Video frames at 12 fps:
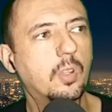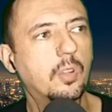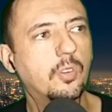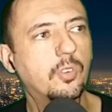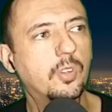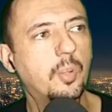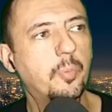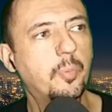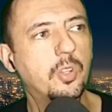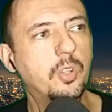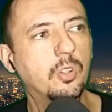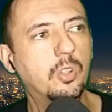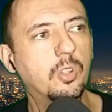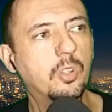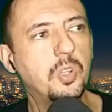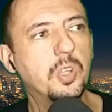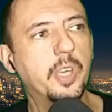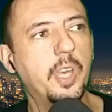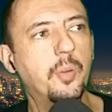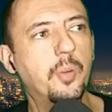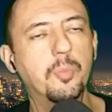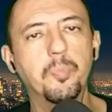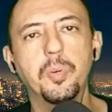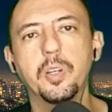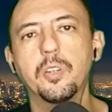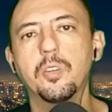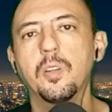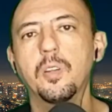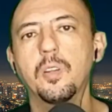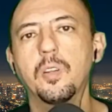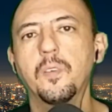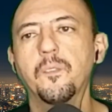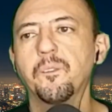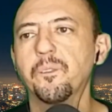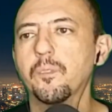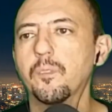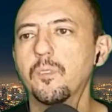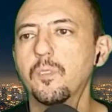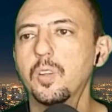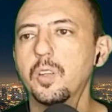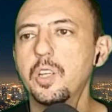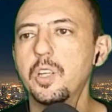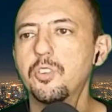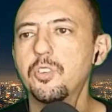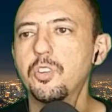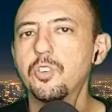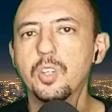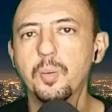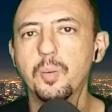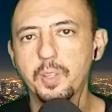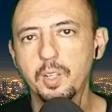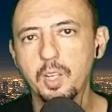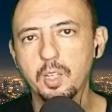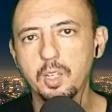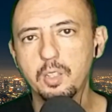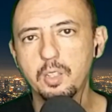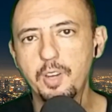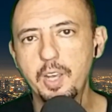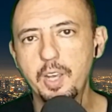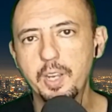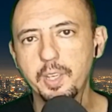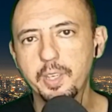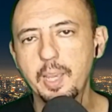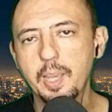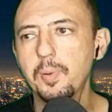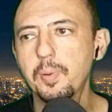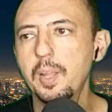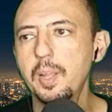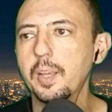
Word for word: somebody you can communicate with. But there's just something like a dividing gap. Like